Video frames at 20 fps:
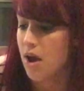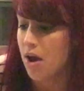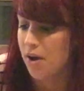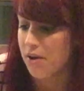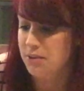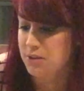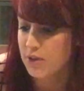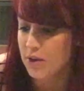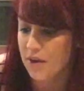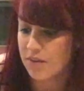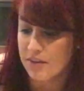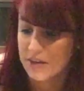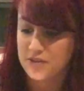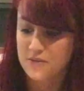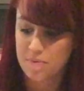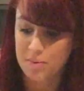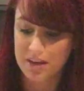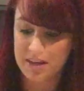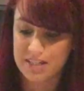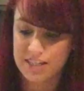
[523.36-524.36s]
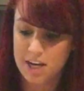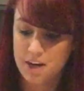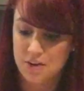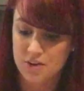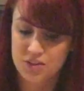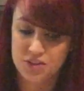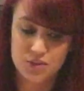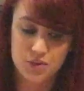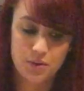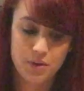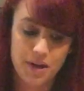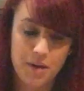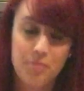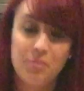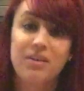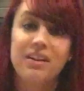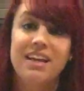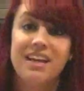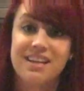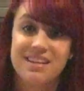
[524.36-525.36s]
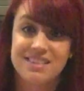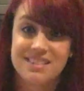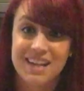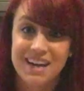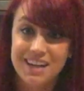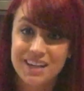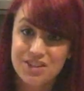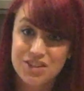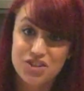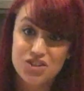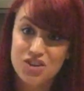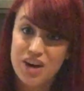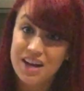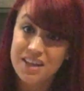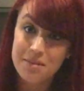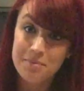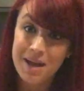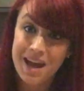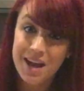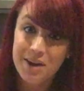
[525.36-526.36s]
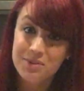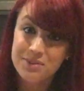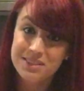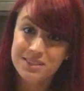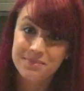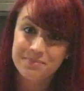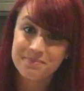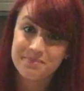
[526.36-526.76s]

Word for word: Also got these from the Container Store and I'm really excited to try them out.